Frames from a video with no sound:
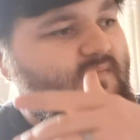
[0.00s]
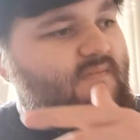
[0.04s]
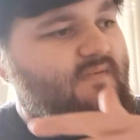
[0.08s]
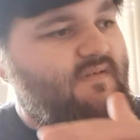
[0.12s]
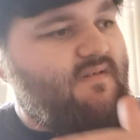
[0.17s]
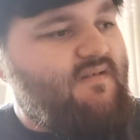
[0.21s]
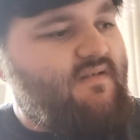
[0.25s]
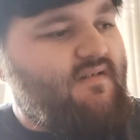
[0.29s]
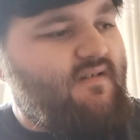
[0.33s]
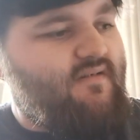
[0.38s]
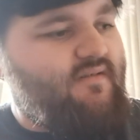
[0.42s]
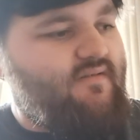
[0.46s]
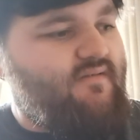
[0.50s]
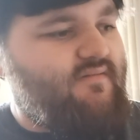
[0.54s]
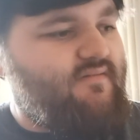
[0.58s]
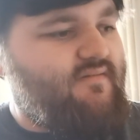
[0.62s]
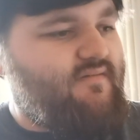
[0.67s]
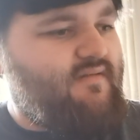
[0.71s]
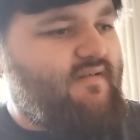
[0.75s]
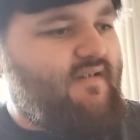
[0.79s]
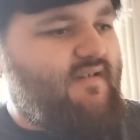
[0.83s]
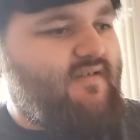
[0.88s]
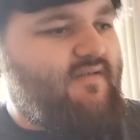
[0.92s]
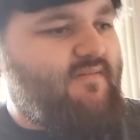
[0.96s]
So
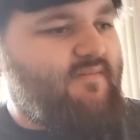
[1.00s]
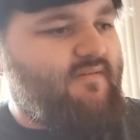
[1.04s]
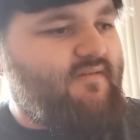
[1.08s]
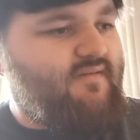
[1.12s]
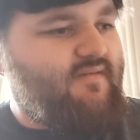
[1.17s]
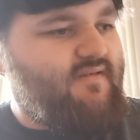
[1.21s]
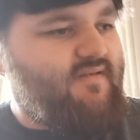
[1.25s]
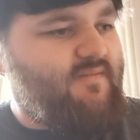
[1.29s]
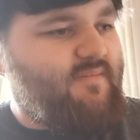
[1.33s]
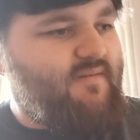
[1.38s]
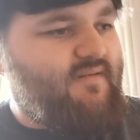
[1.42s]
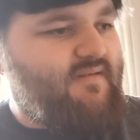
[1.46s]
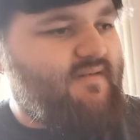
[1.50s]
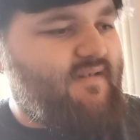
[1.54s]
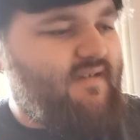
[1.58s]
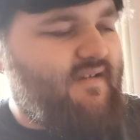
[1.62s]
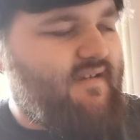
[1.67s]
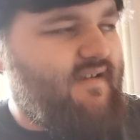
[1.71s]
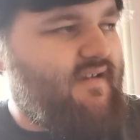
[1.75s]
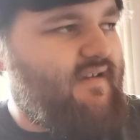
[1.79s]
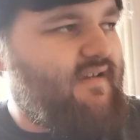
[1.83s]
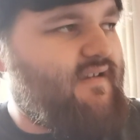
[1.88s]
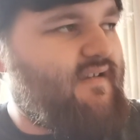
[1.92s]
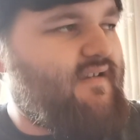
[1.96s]
next we're going to be
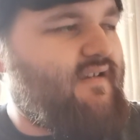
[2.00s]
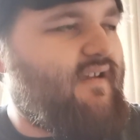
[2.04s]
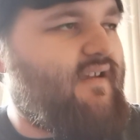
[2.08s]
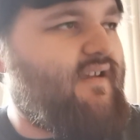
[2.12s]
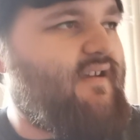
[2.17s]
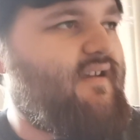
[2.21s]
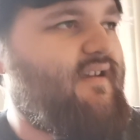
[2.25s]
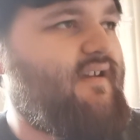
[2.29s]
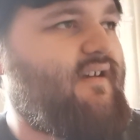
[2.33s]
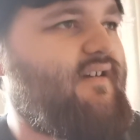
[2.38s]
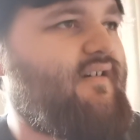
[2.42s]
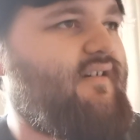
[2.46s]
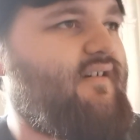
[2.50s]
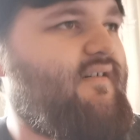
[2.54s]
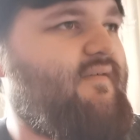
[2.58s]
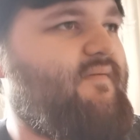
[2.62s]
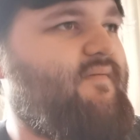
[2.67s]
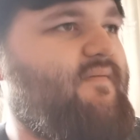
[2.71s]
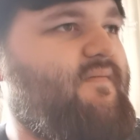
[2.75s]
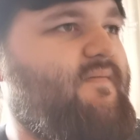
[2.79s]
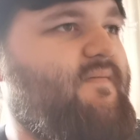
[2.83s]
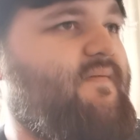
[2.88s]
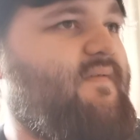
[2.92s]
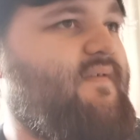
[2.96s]
saying
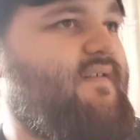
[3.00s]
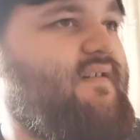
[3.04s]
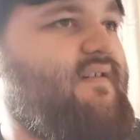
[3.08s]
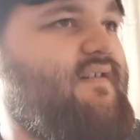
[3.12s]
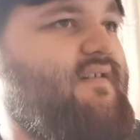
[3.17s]
of